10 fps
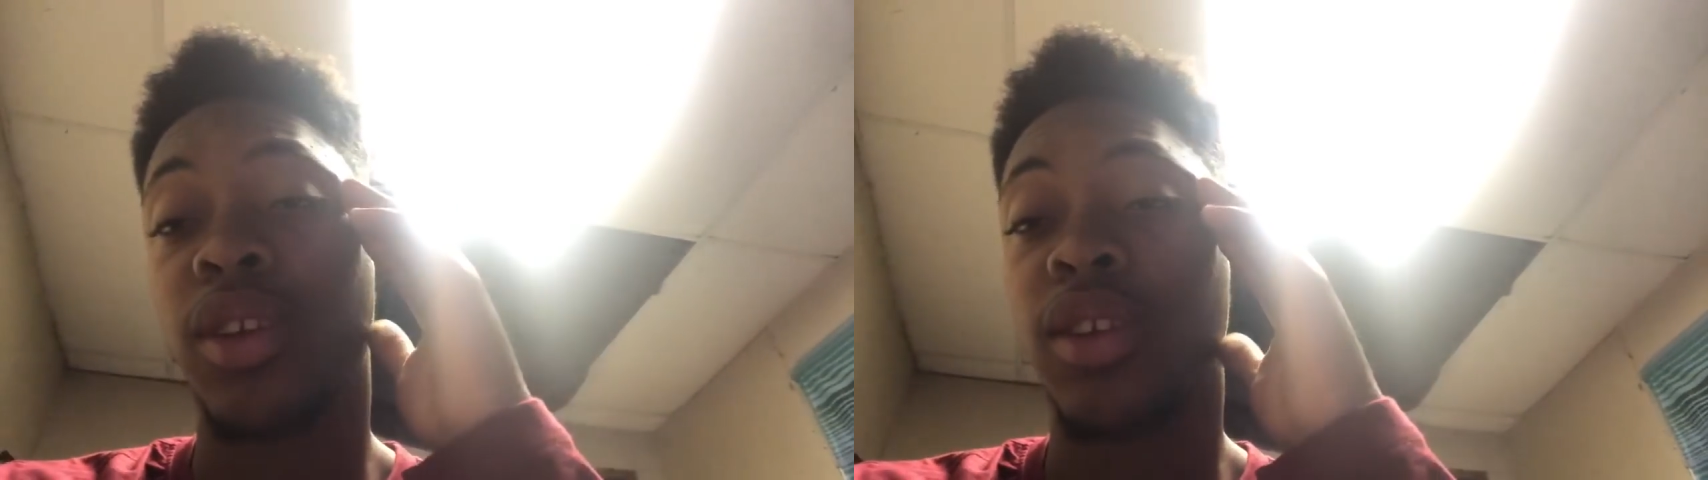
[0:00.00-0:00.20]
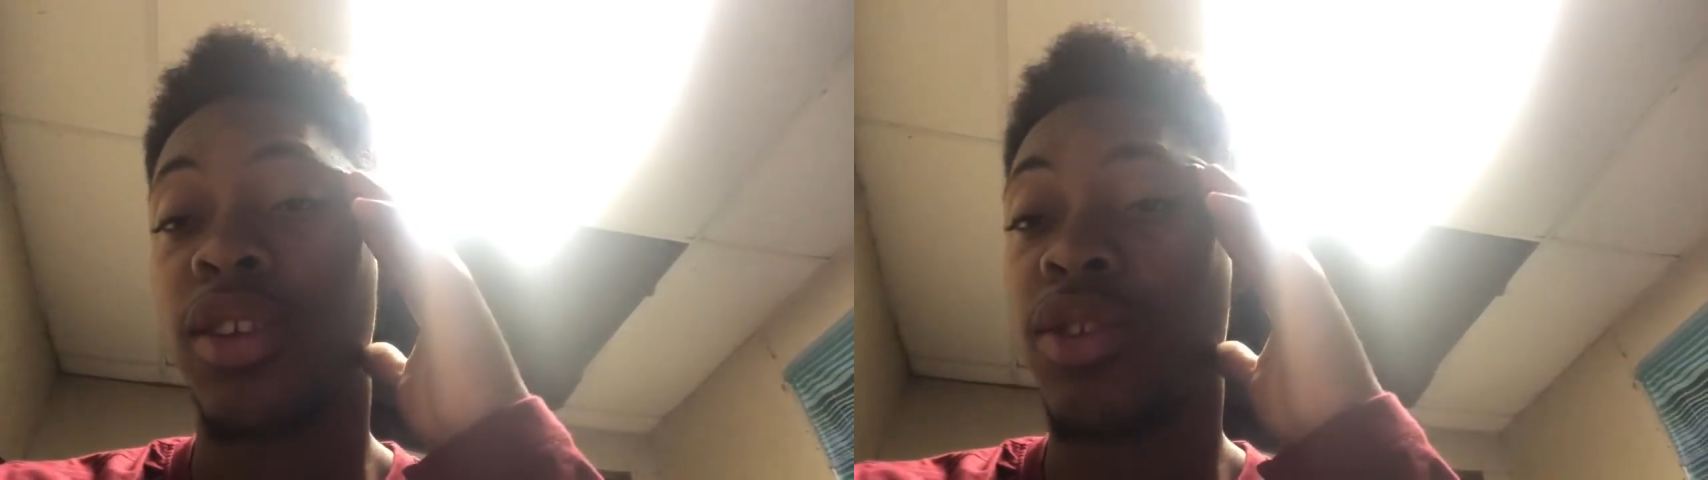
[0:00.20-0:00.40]
for
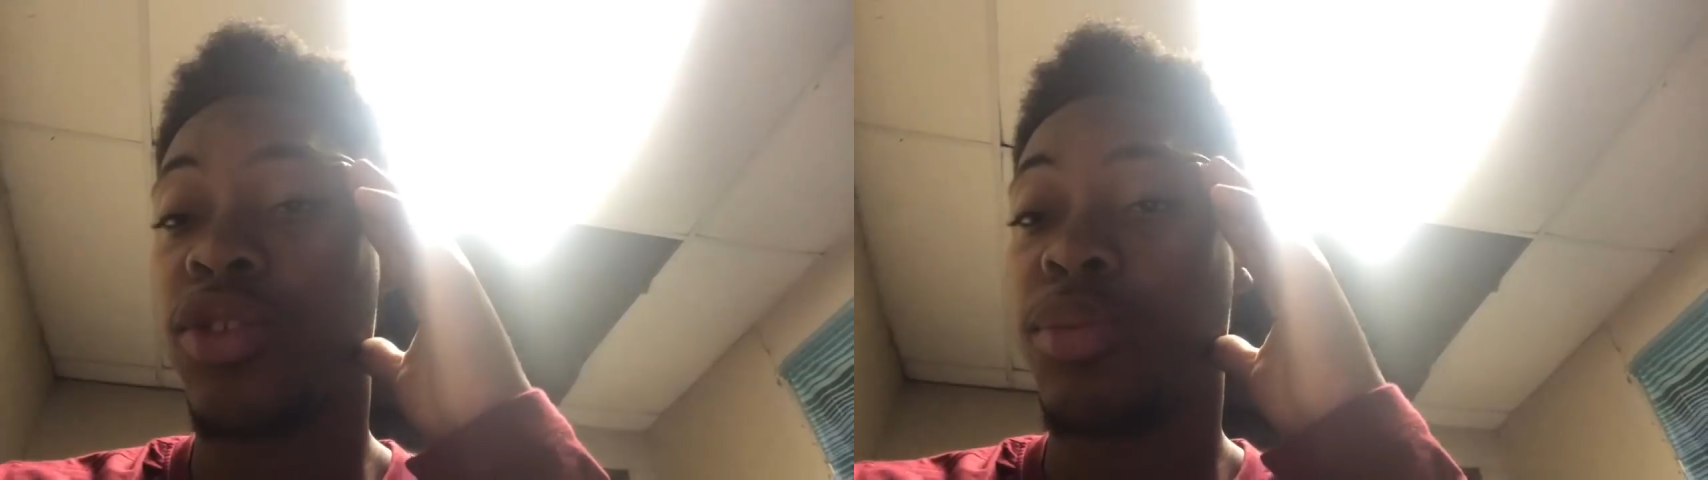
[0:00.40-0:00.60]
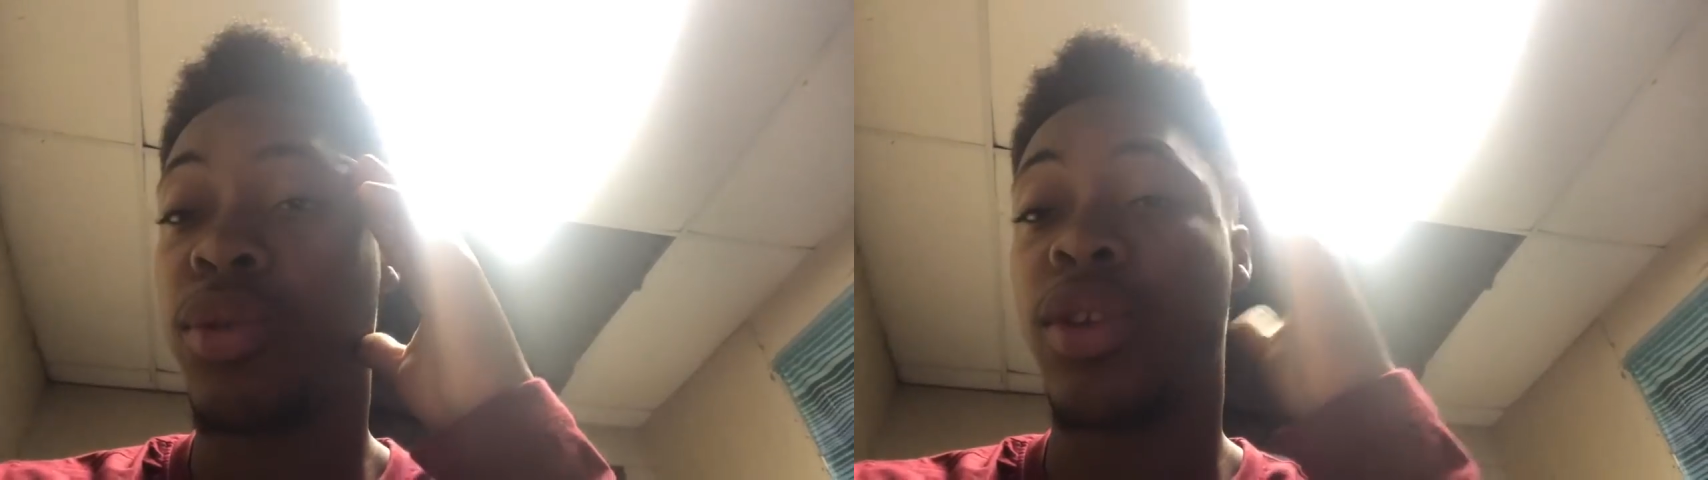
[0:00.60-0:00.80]
the
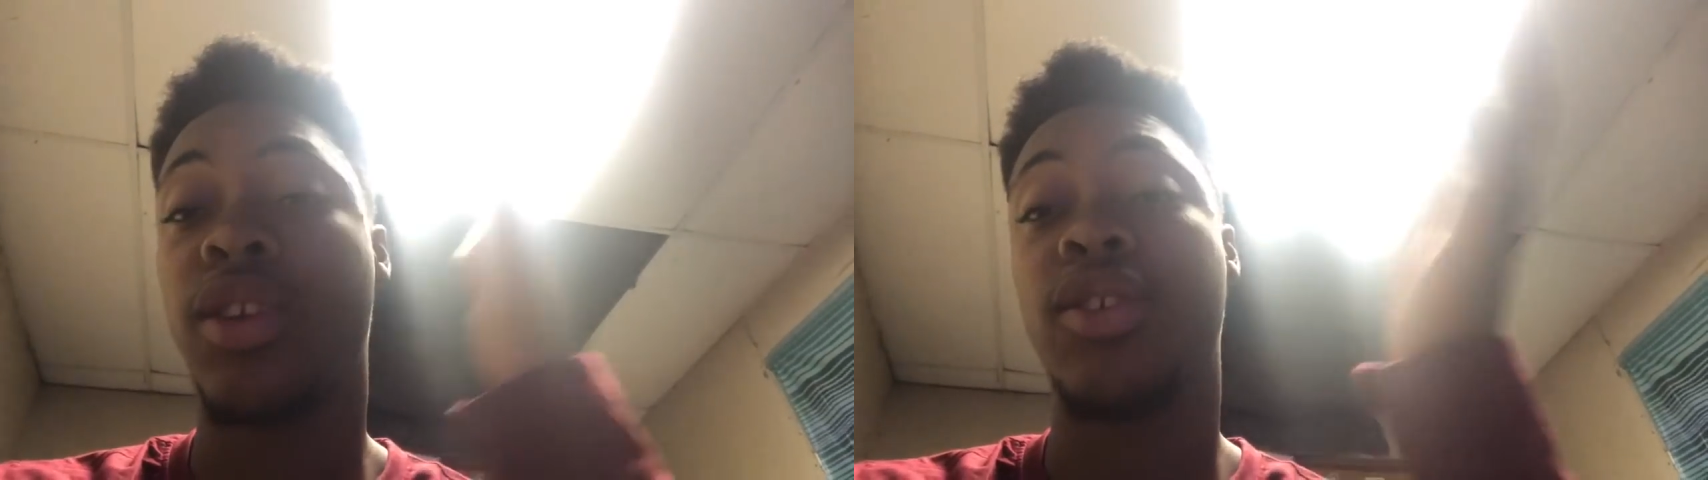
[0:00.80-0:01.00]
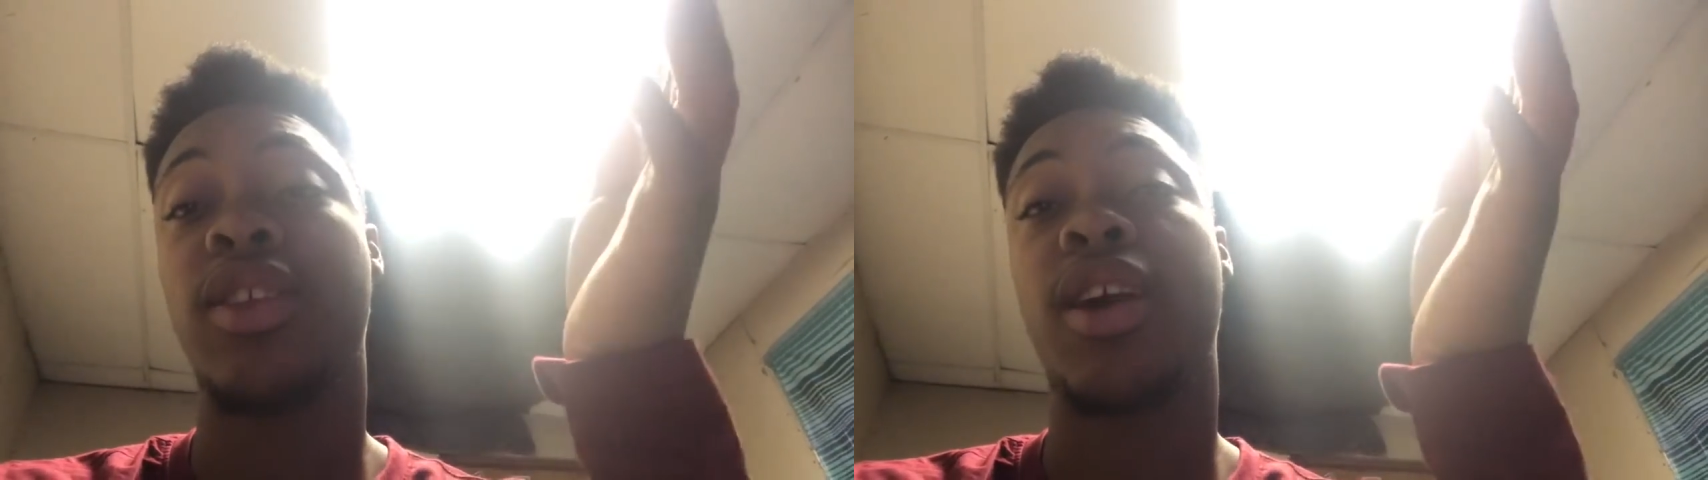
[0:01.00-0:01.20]
continued
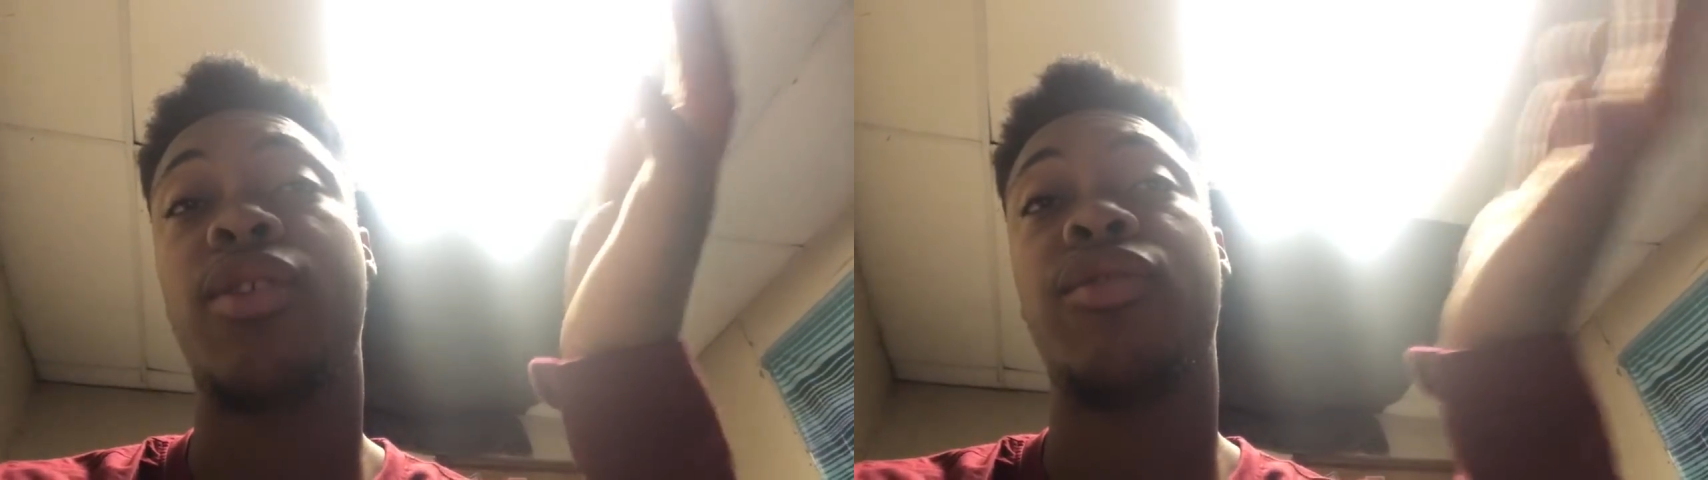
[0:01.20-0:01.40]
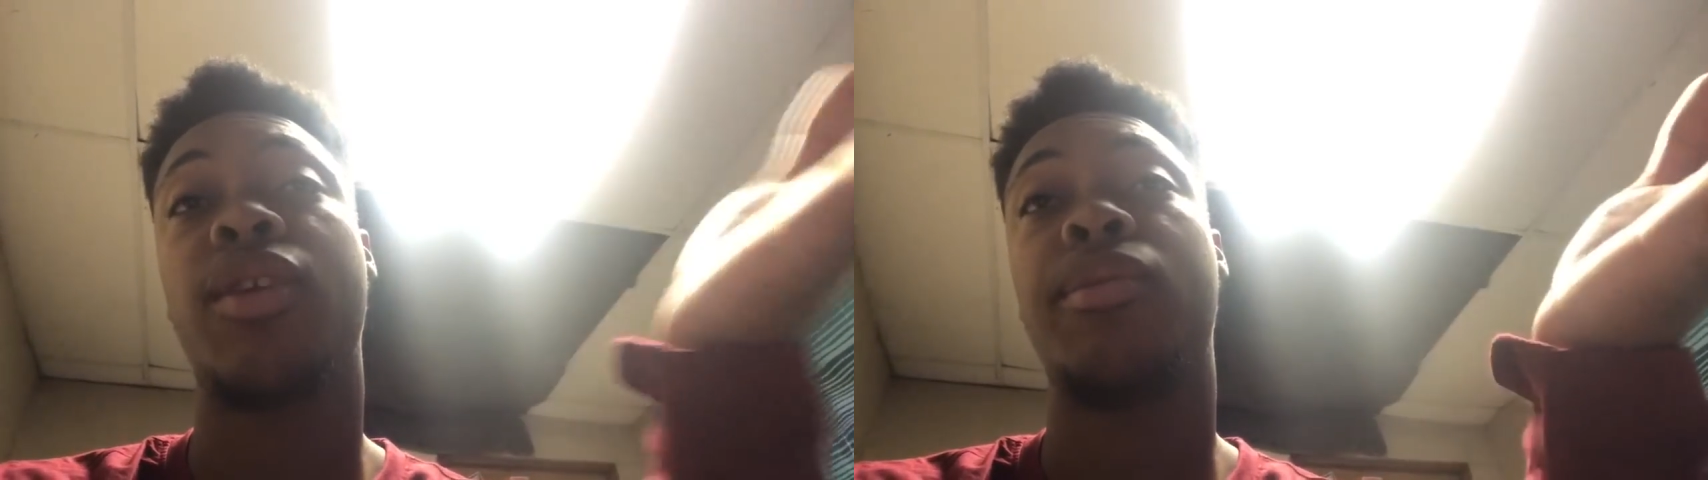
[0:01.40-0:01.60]
support. It is
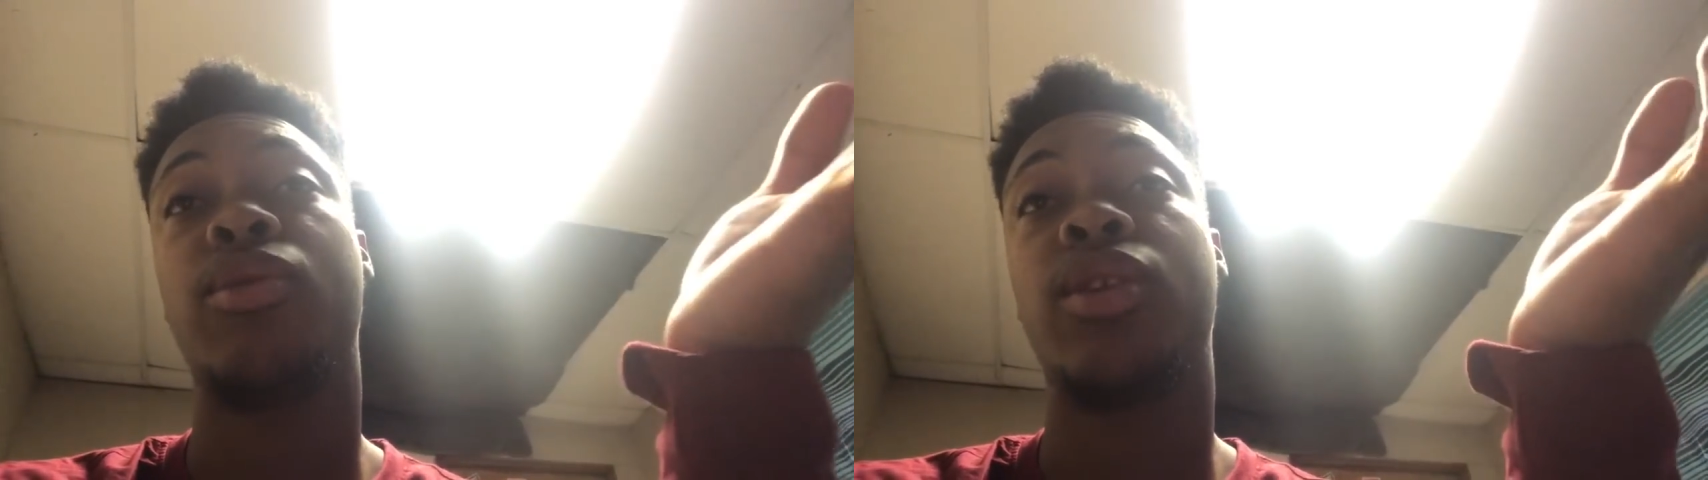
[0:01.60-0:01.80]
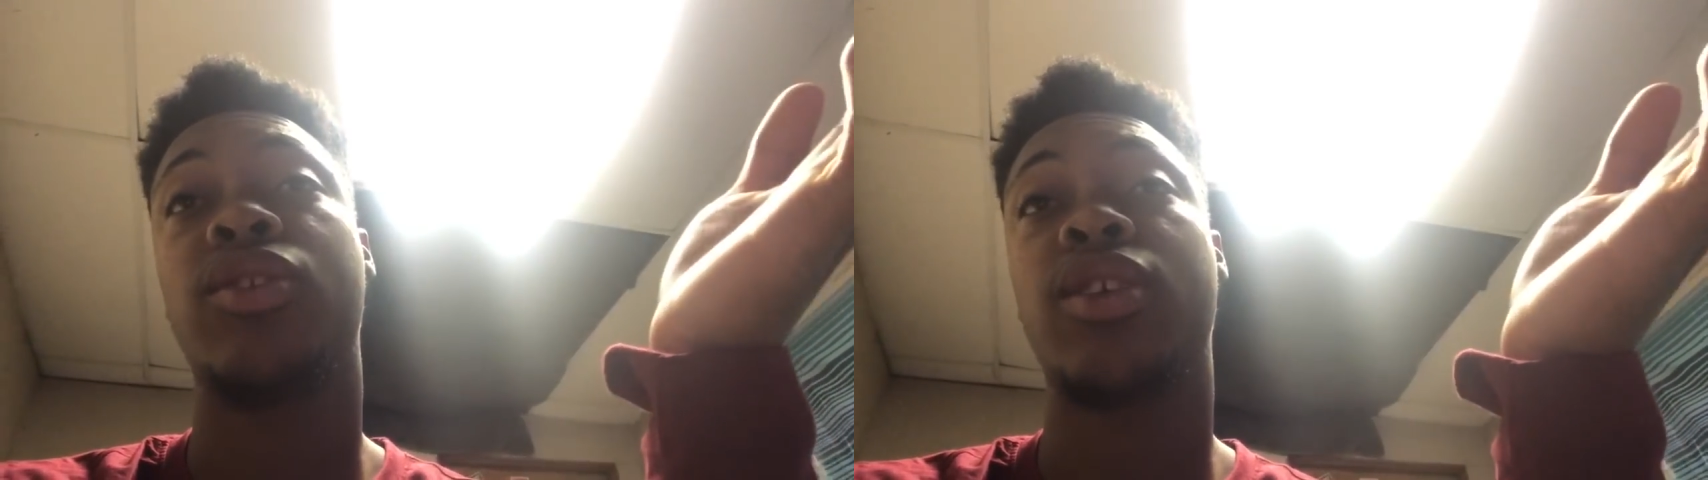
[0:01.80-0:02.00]
now February